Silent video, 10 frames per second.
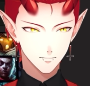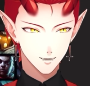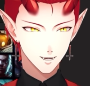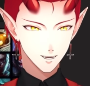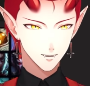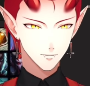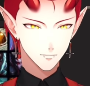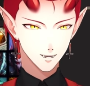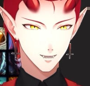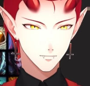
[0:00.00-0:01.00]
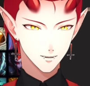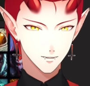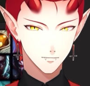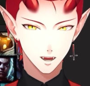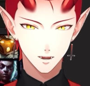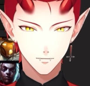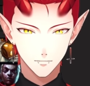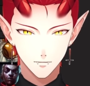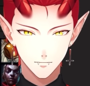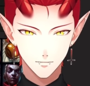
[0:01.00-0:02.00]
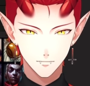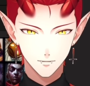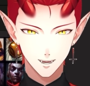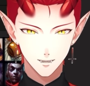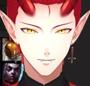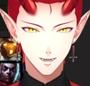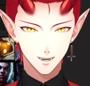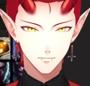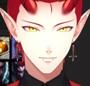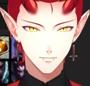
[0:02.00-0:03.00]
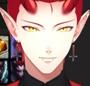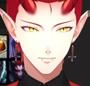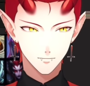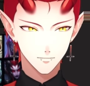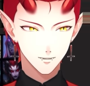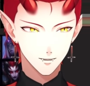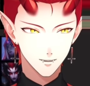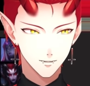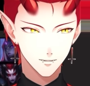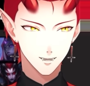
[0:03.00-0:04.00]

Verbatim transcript: about how much of all of you have played this game, or how